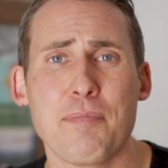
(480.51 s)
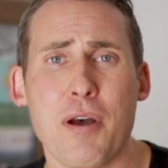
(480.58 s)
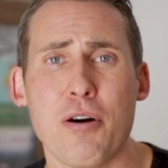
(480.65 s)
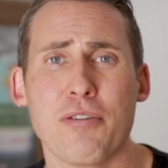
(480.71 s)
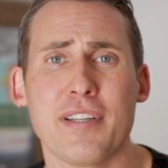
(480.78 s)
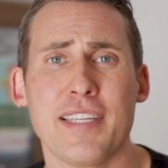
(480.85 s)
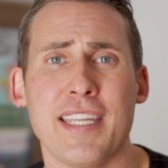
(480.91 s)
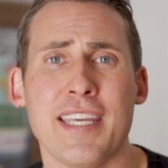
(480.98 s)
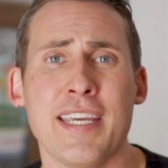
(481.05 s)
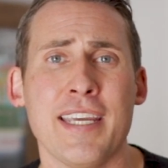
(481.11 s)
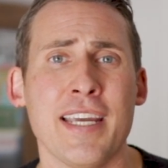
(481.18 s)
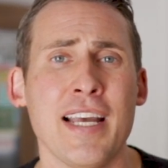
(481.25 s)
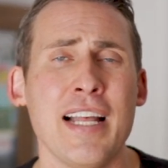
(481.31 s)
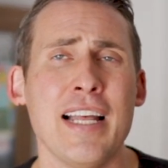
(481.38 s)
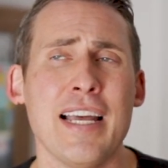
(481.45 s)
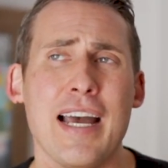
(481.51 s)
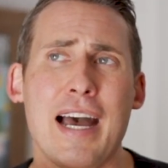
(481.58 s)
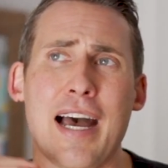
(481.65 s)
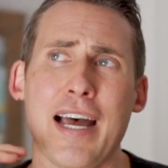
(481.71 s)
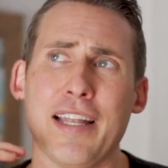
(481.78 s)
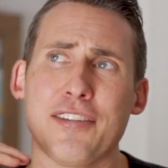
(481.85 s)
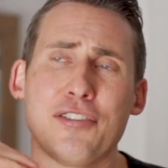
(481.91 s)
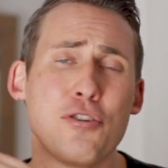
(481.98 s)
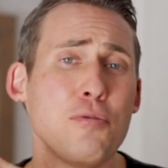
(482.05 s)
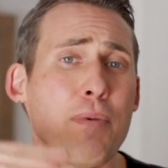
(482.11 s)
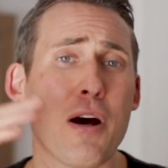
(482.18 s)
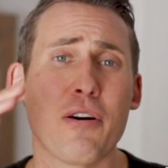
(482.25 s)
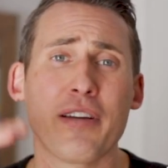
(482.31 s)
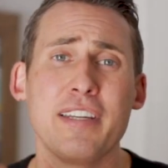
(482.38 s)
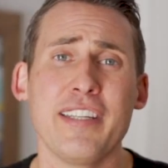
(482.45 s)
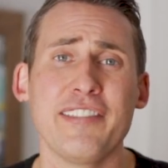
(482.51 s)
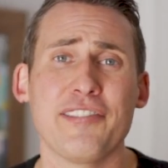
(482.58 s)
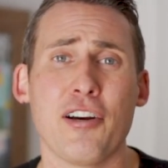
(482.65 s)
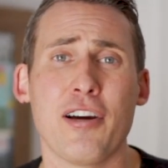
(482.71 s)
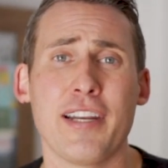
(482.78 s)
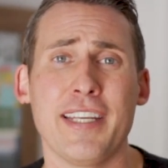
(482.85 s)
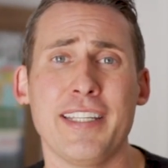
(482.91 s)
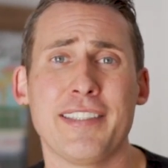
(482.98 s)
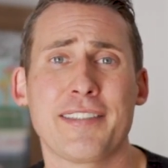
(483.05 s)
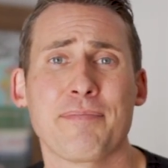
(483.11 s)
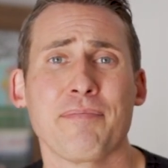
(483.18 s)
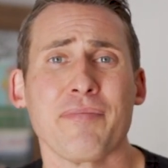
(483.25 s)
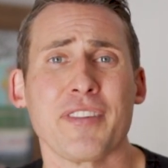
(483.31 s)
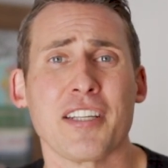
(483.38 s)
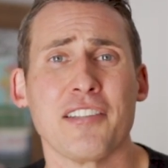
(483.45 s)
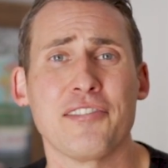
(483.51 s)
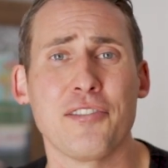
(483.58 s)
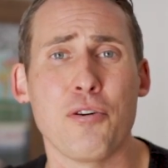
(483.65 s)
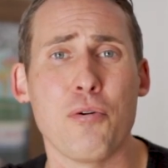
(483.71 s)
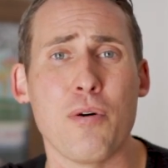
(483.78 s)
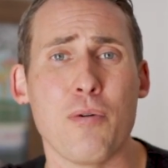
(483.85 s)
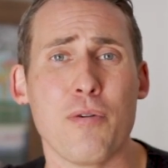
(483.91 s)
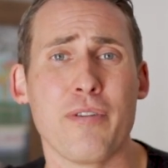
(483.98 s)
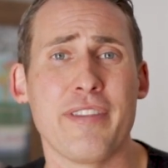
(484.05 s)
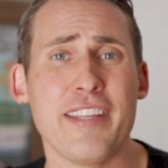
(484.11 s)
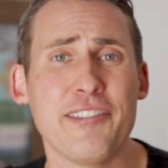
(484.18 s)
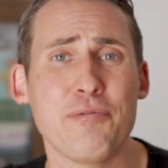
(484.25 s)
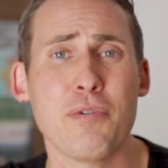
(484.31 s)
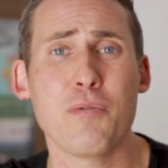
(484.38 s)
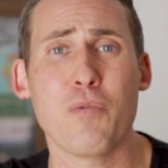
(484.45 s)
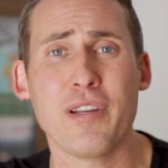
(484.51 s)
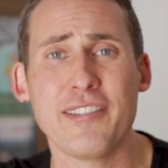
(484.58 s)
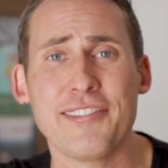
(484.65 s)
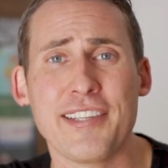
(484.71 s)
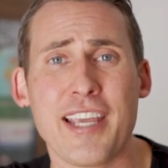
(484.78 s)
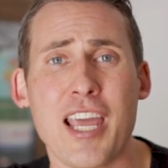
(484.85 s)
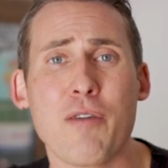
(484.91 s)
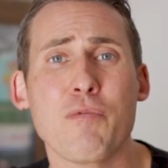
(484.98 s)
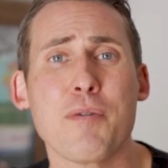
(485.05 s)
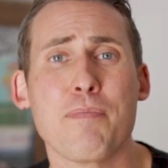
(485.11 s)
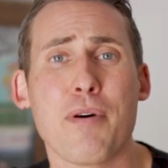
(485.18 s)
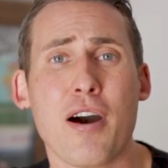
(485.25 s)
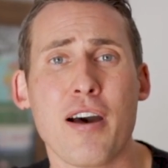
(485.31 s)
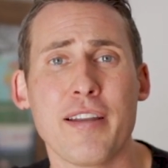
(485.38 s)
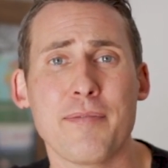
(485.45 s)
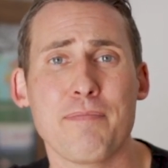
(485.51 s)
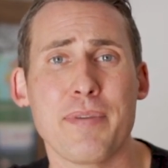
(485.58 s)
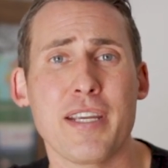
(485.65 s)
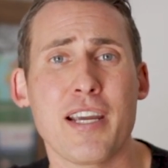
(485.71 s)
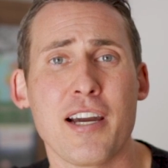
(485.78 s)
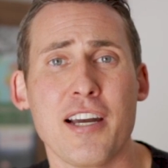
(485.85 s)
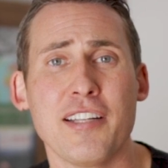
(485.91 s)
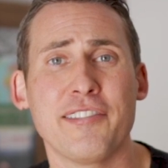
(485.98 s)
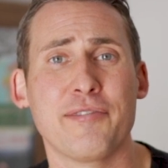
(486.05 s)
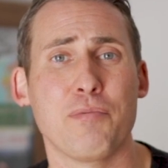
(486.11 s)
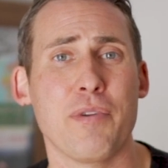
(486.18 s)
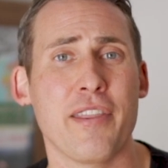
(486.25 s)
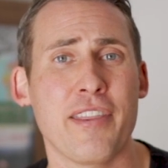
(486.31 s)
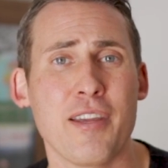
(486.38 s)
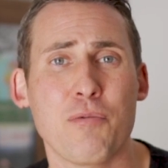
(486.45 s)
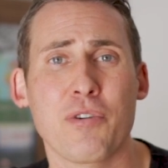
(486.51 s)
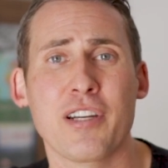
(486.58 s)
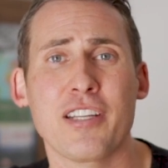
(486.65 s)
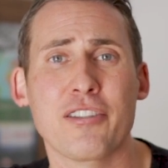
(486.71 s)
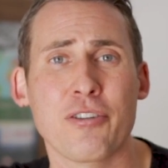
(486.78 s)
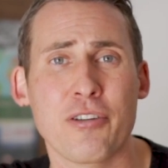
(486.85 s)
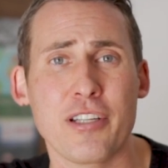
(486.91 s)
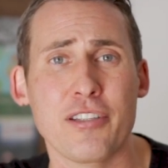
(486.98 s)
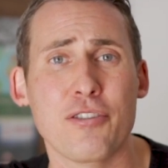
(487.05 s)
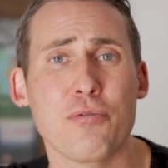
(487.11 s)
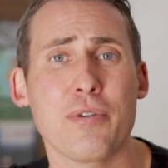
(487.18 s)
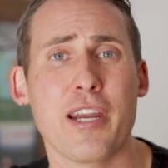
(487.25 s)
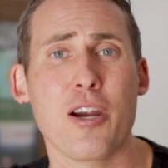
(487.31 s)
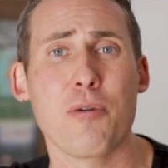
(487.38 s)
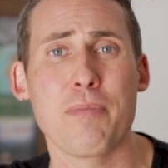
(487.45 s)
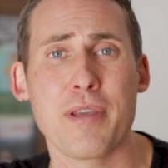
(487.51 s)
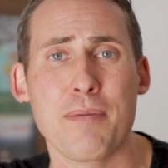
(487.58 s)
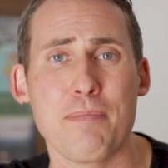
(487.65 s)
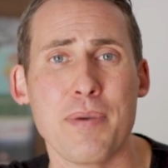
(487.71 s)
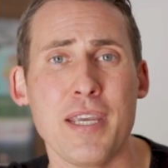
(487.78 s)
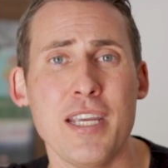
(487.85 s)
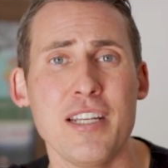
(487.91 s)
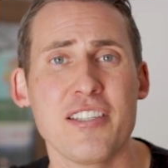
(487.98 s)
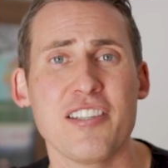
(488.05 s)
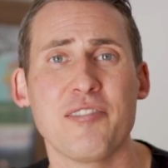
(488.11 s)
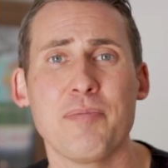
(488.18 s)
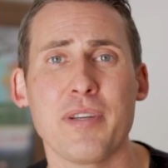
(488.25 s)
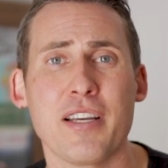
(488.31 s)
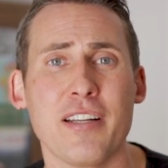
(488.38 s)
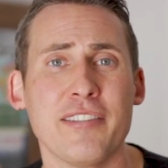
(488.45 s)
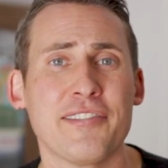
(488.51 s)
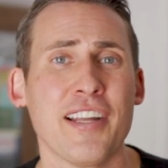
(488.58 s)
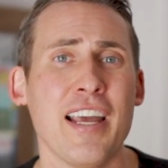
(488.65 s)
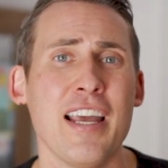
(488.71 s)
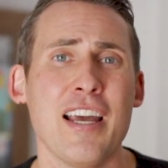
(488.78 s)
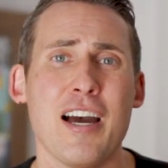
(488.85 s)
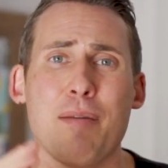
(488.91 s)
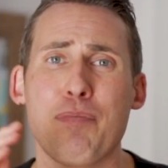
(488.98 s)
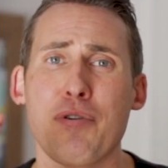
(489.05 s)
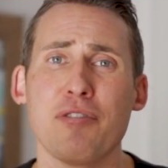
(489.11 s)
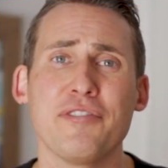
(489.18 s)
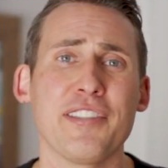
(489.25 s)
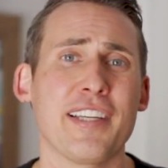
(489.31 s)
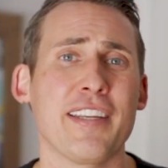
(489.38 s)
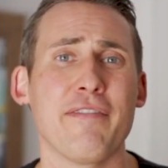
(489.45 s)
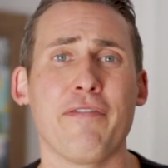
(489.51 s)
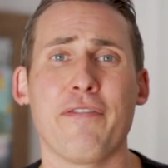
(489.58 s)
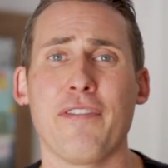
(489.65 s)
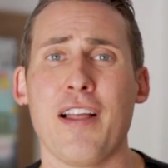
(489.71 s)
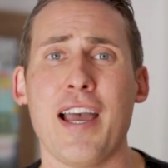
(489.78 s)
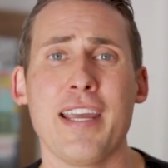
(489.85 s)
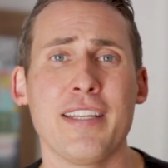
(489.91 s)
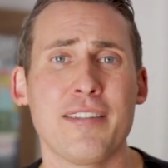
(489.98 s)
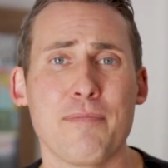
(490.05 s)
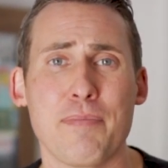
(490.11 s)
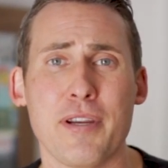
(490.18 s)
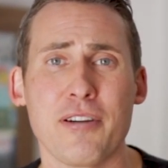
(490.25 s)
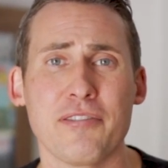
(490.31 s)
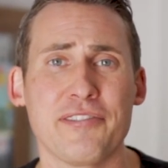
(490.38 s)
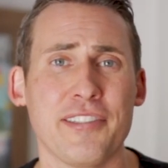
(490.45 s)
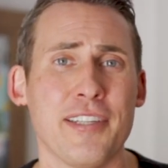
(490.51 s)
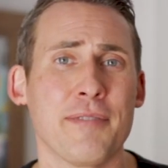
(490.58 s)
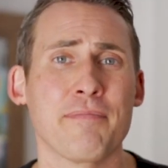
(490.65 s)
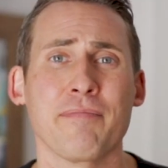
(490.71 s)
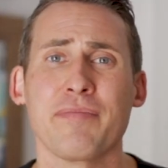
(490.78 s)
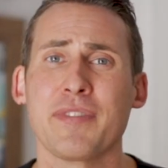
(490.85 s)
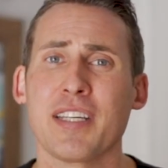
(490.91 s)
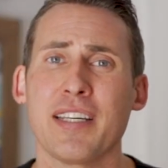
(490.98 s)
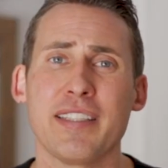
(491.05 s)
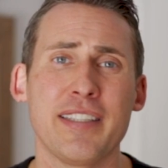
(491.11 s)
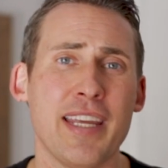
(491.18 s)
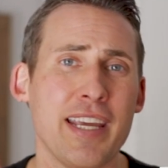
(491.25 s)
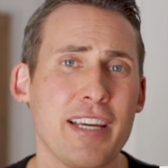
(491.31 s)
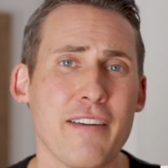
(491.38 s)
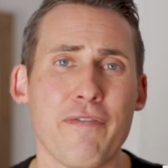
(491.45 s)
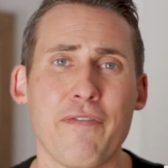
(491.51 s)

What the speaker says: balcony, 2 balconies on it. So this one, once again, we bought because we think we're going to turn it into an Airbnb, just because a person can fly into Pearson, take a